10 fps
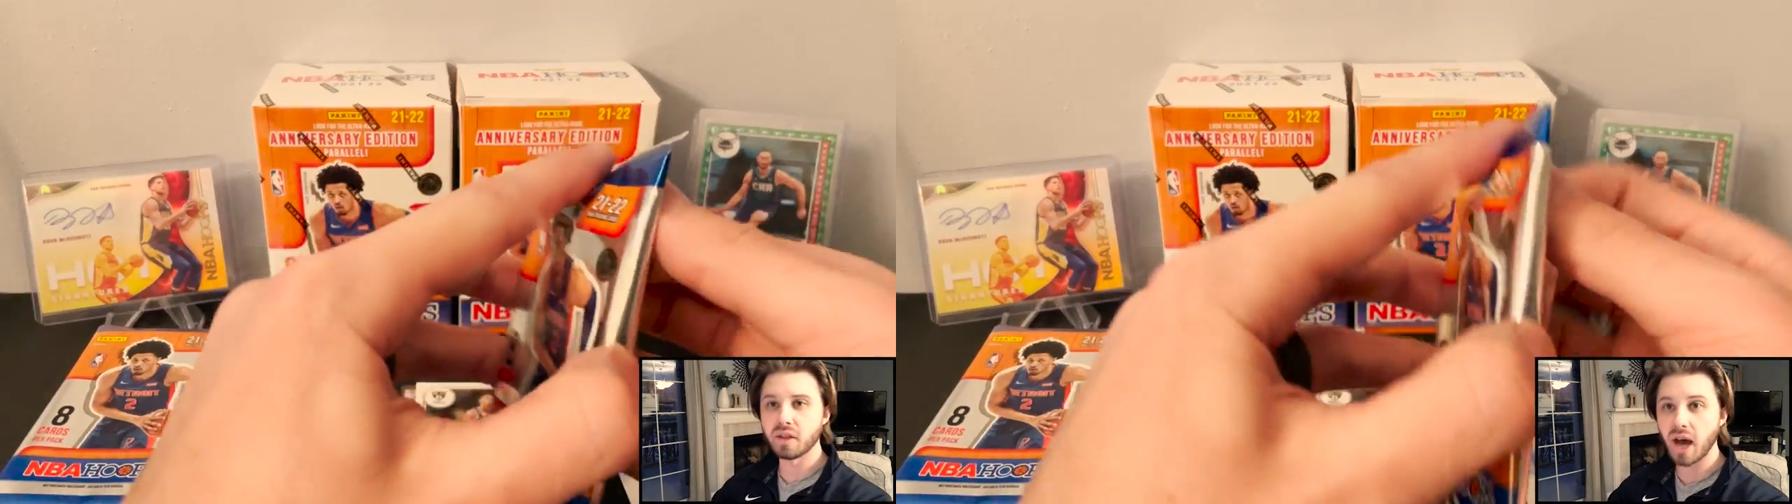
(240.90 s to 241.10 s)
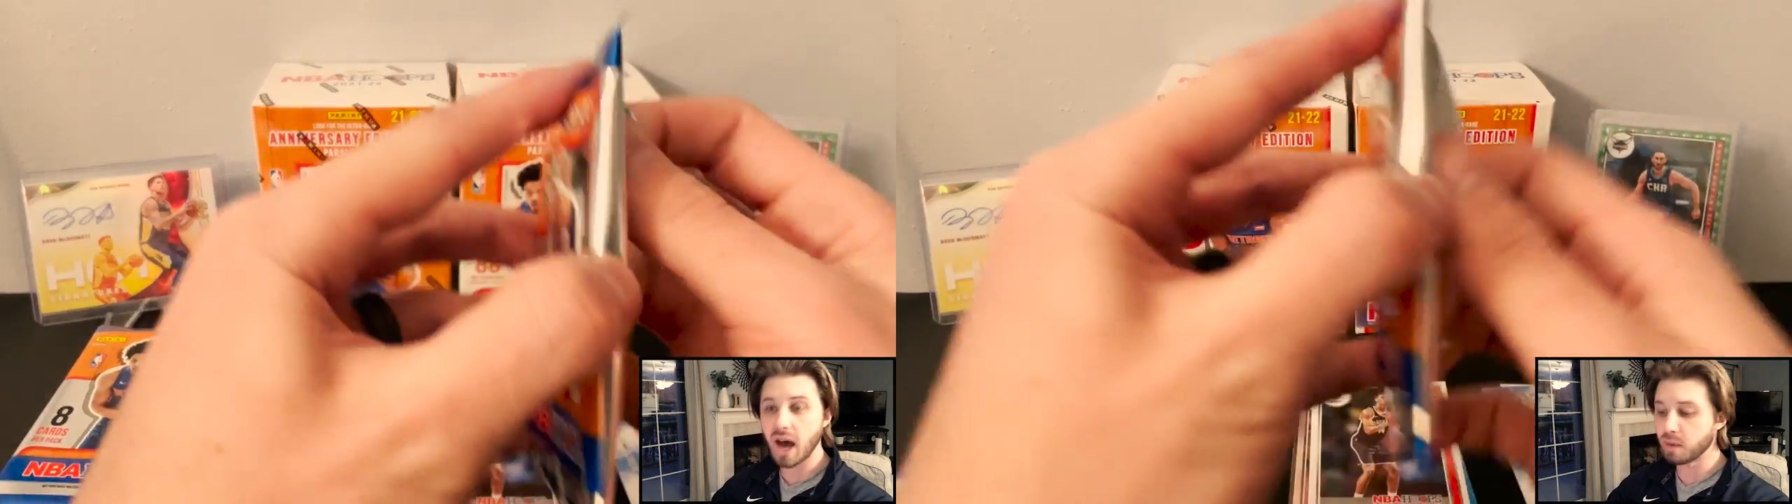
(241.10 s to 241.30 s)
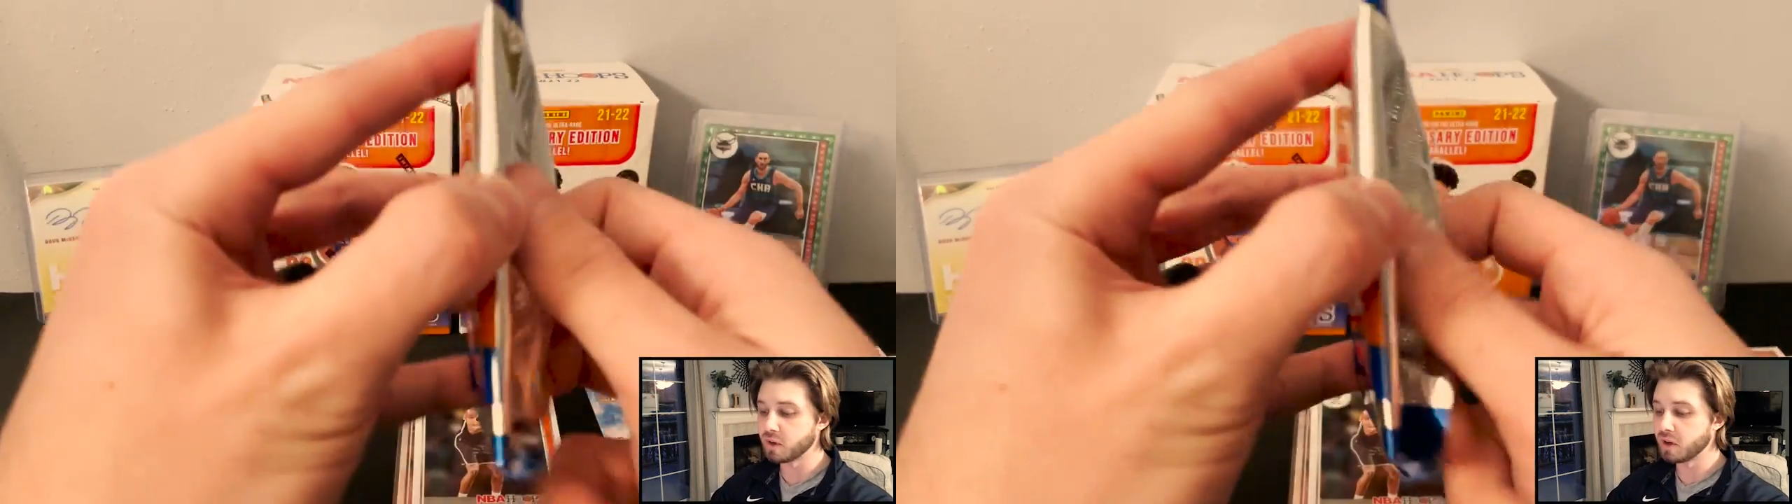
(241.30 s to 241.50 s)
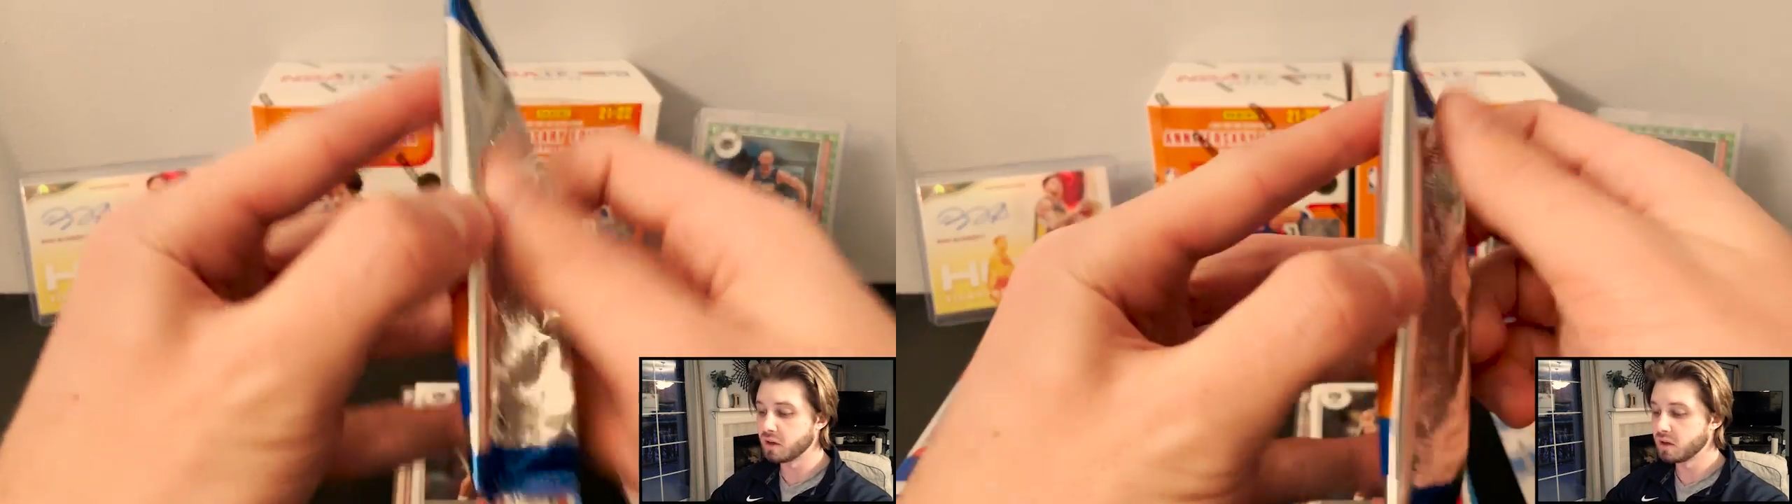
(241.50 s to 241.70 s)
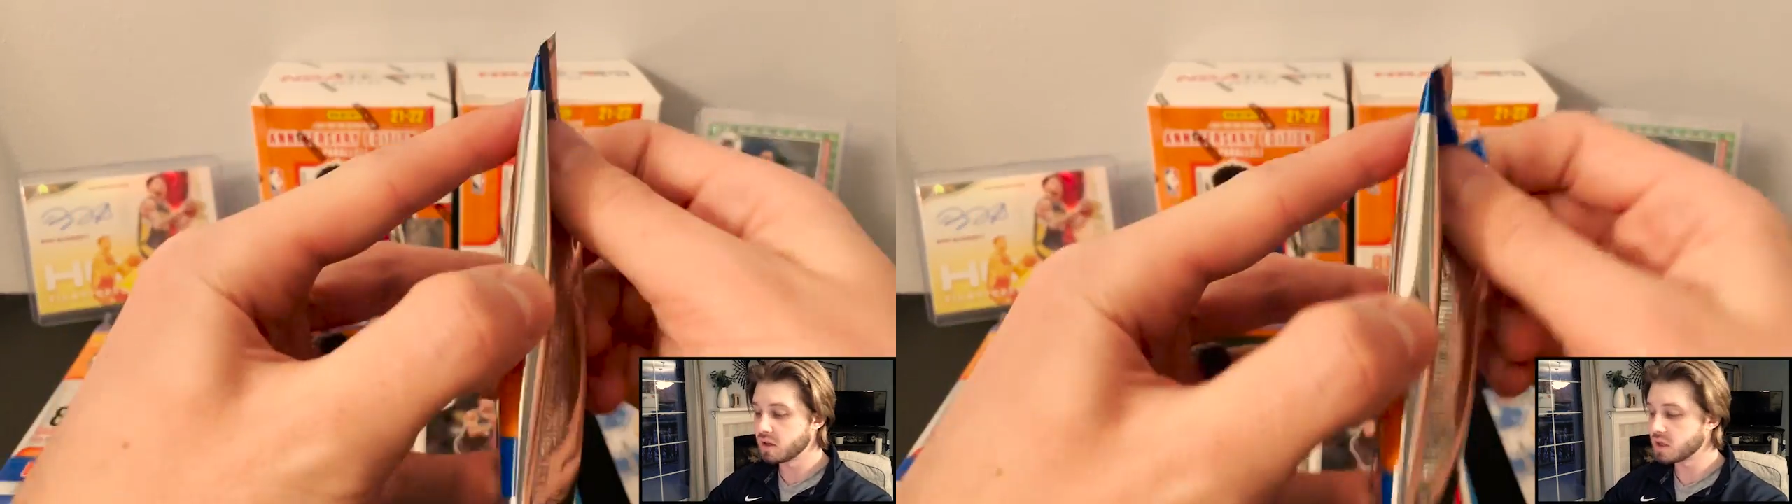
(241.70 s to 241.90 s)
the hobby,
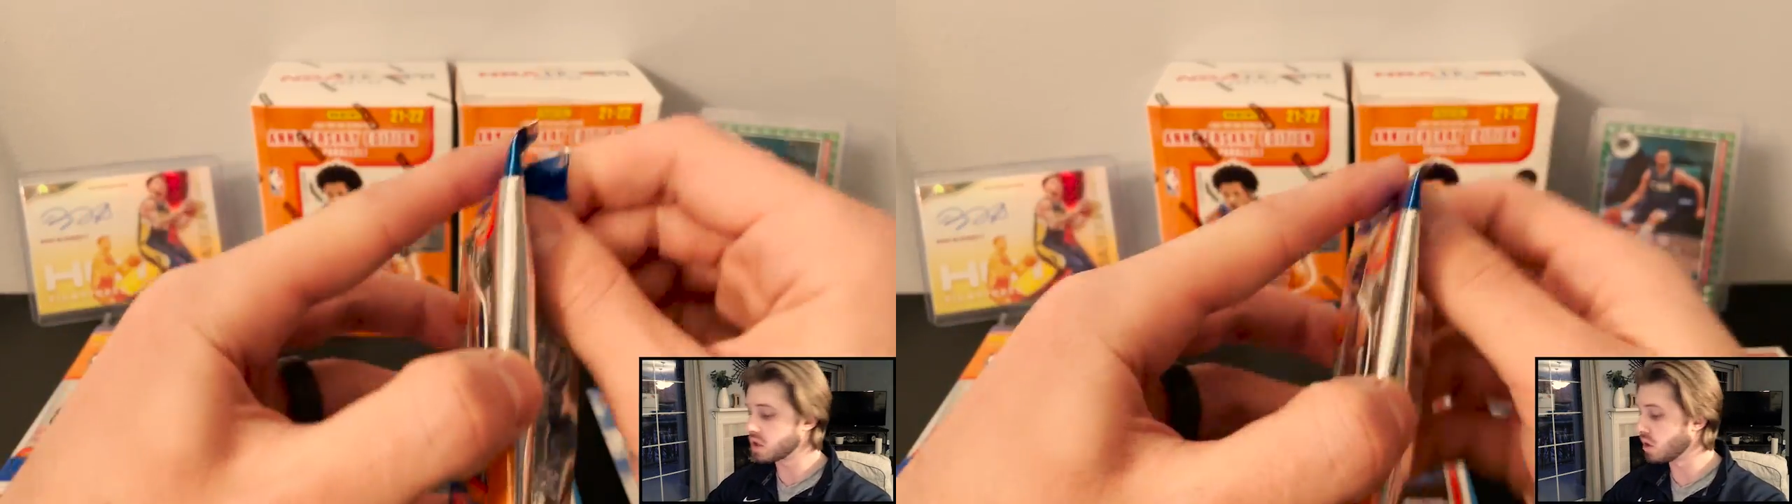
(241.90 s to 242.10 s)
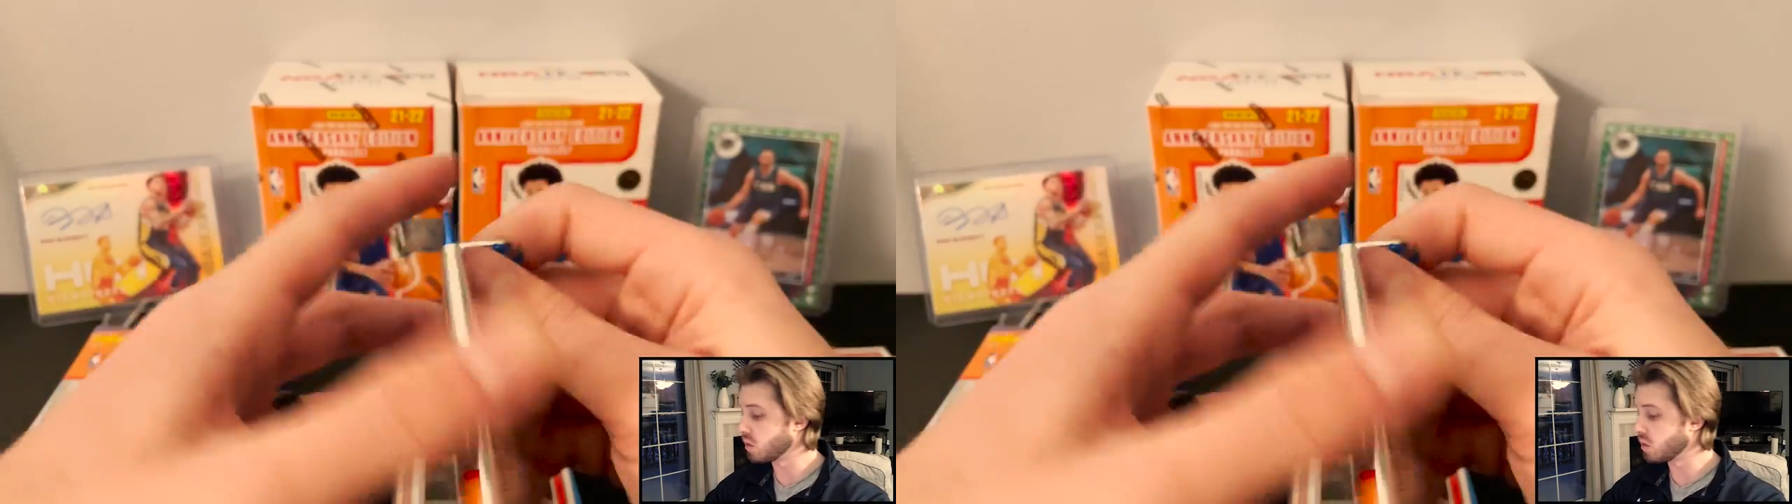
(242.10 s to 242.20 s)
so